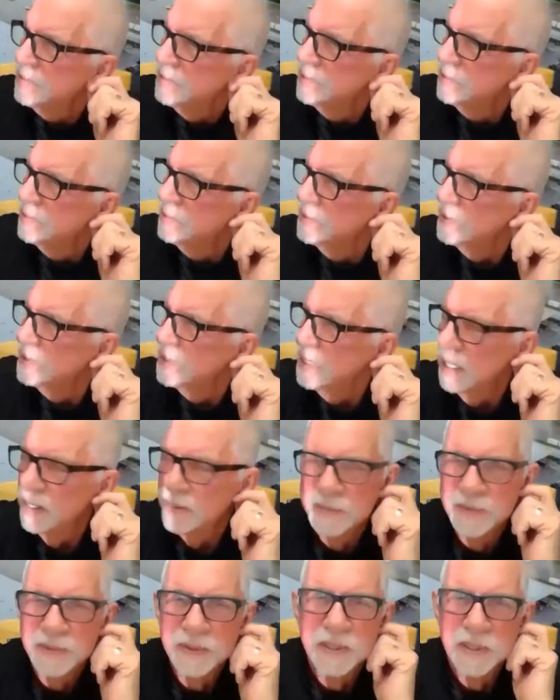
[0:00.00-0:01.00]
But
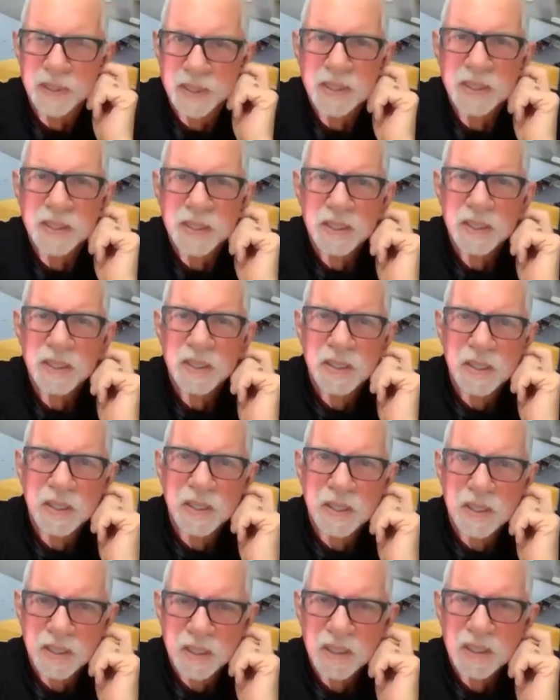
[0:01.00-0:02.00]
yeah, if
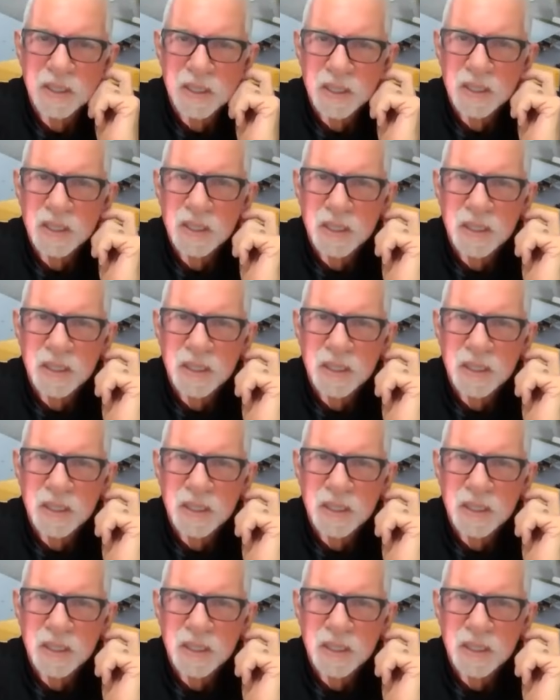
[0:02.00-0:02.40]
you type